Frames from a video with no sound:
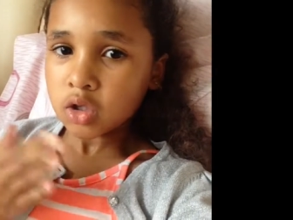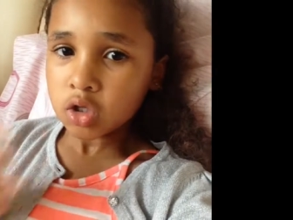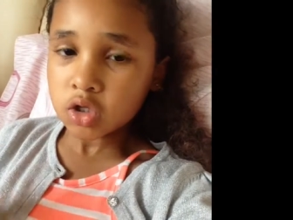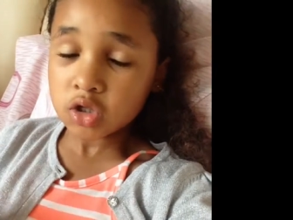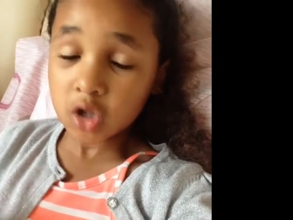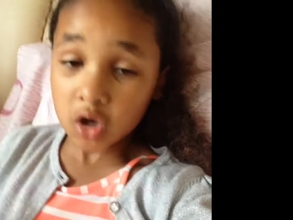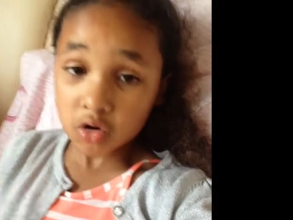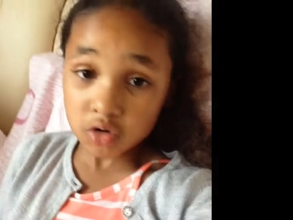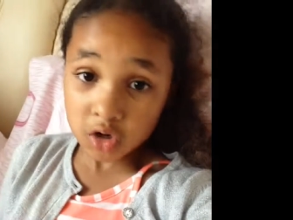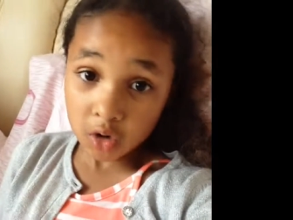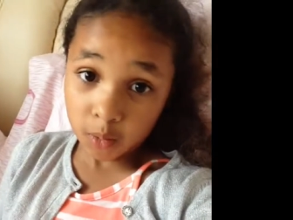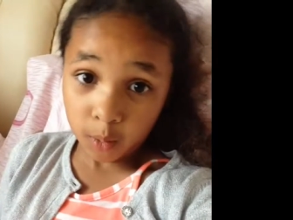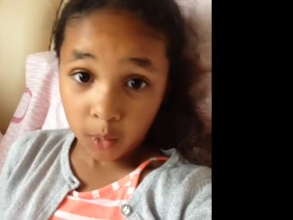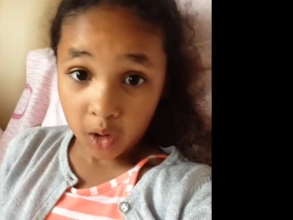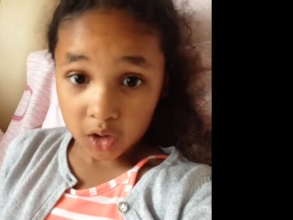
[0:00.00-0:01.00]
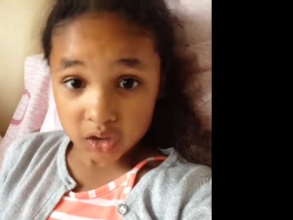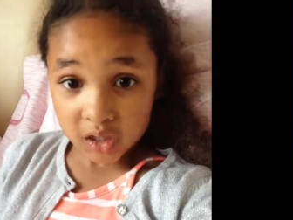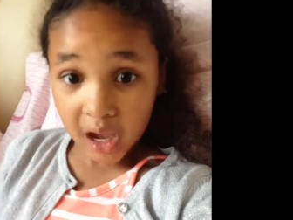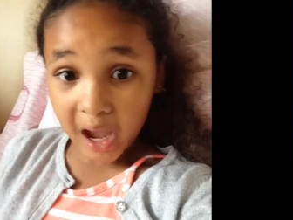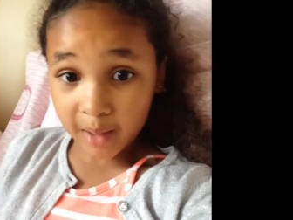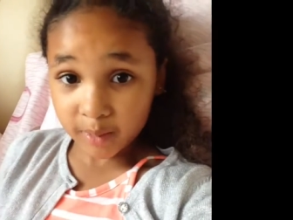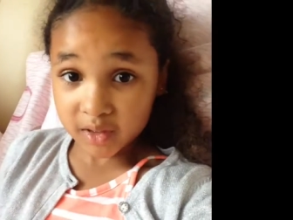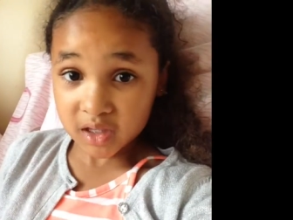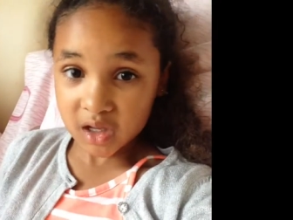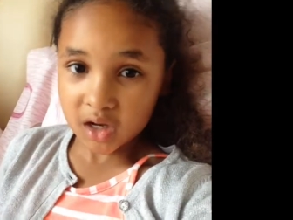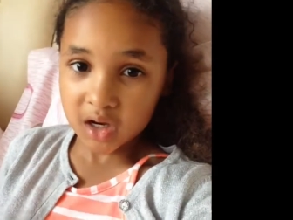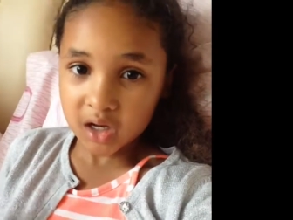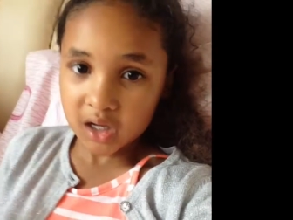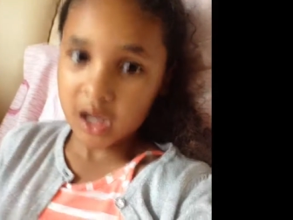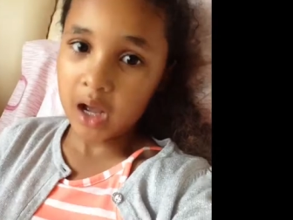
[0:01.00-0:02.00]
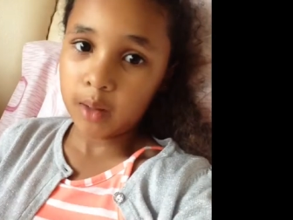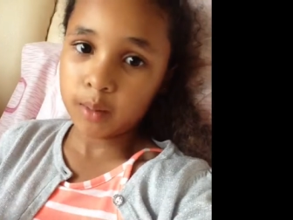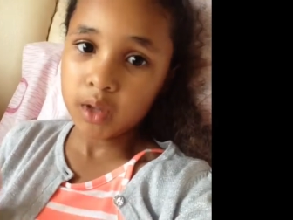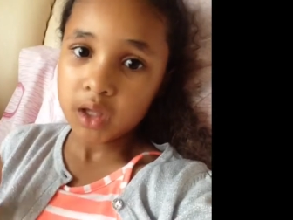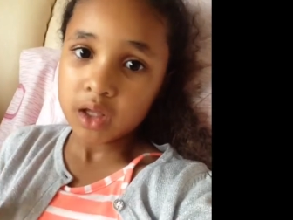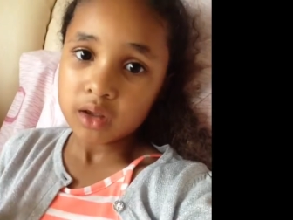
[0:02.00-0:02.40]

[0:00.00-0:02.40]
you don't know what time it's going to come.